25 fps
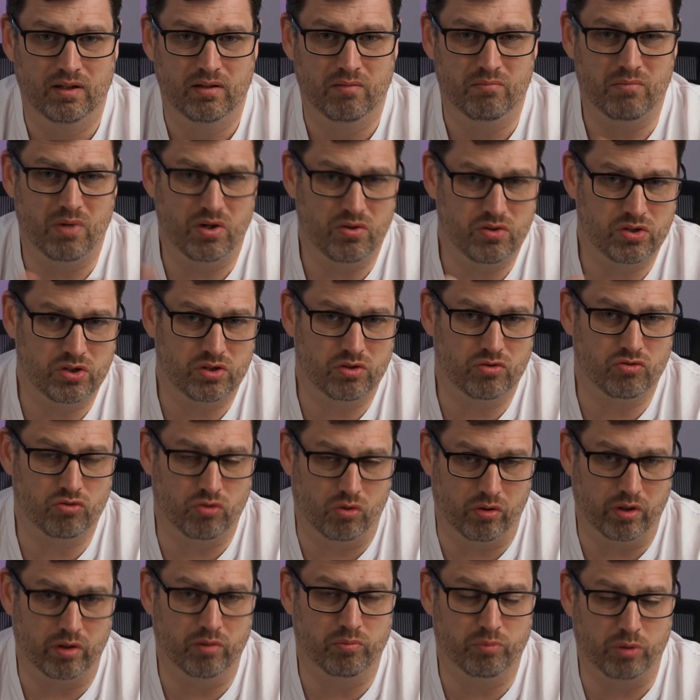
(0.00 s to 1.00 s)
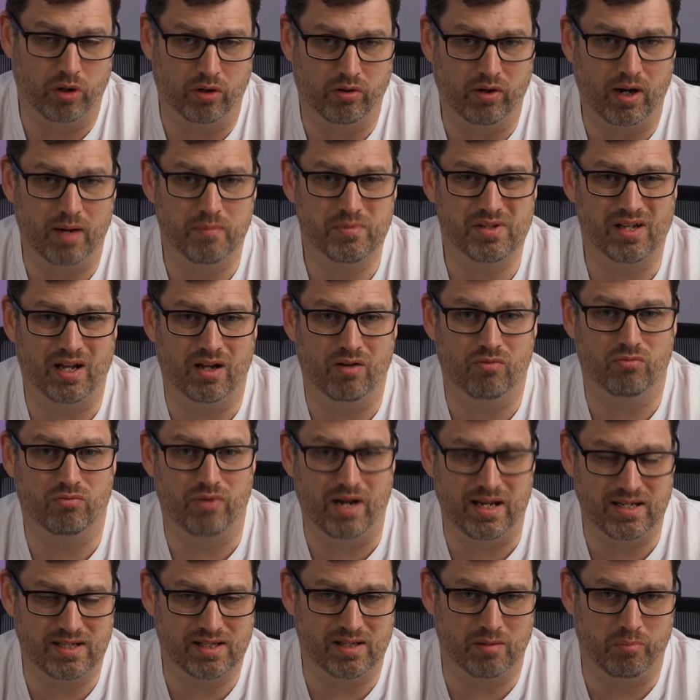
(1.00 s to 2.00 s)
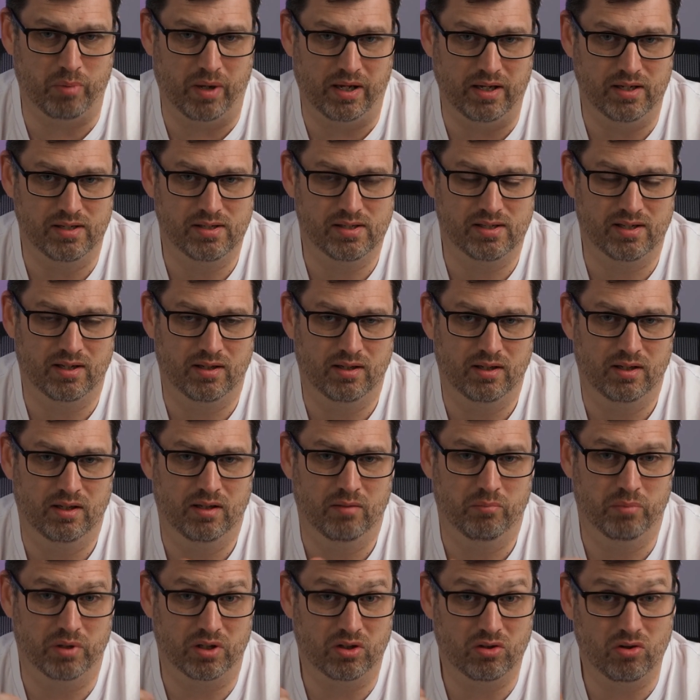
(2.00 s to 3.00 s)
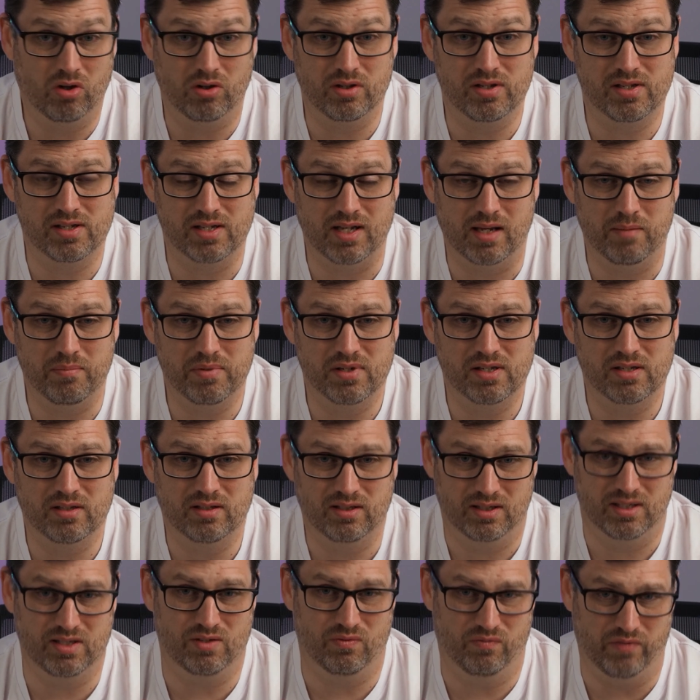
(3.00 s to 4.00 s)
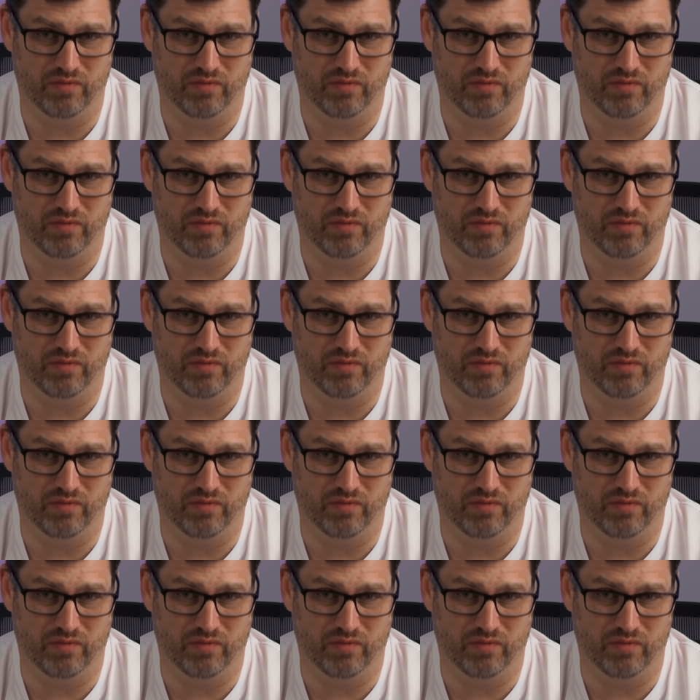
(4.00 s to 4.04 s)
Most drawing programs are raster-based, but Concepts is